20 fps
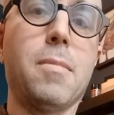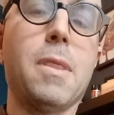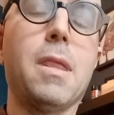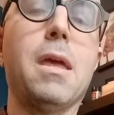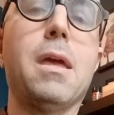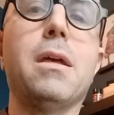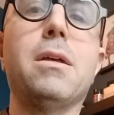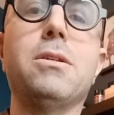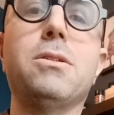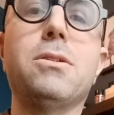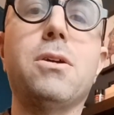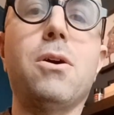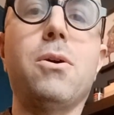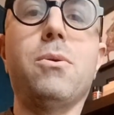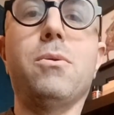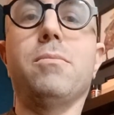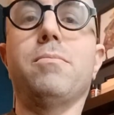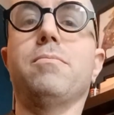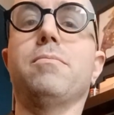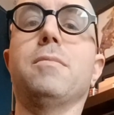
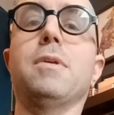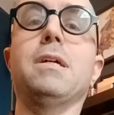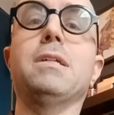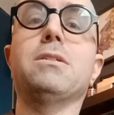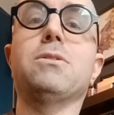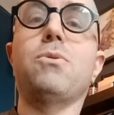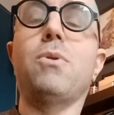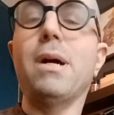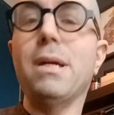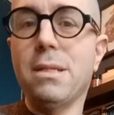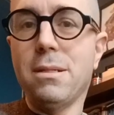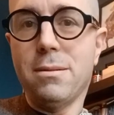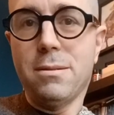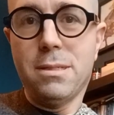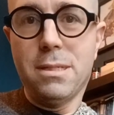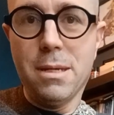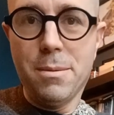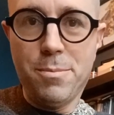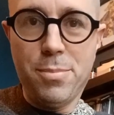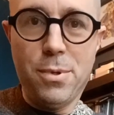so it's quite
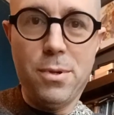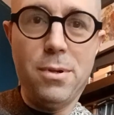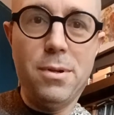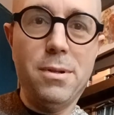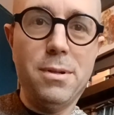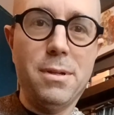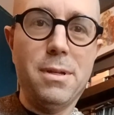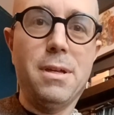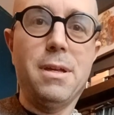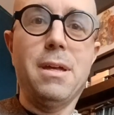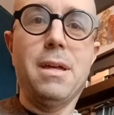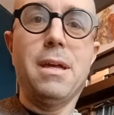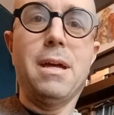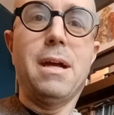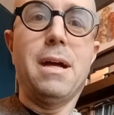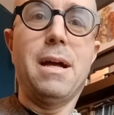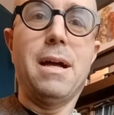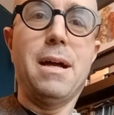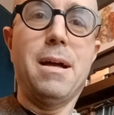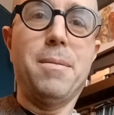simple,
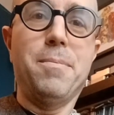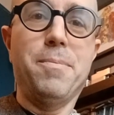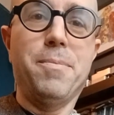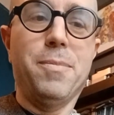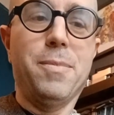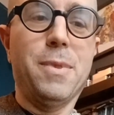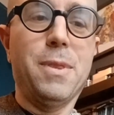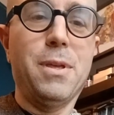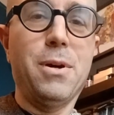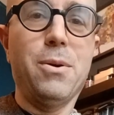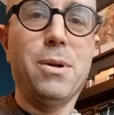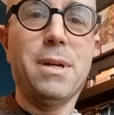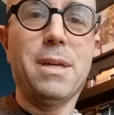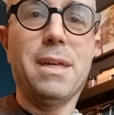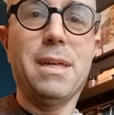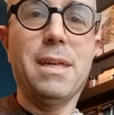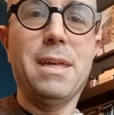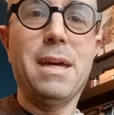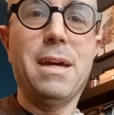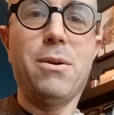though it
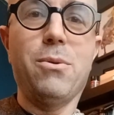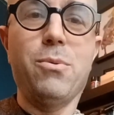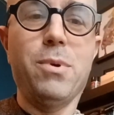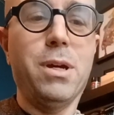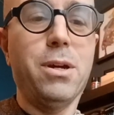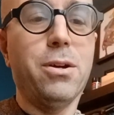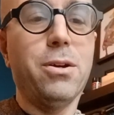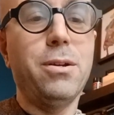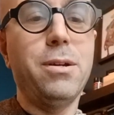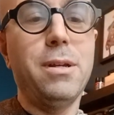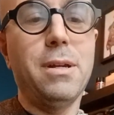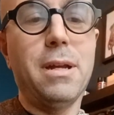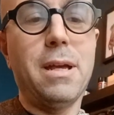can get weird.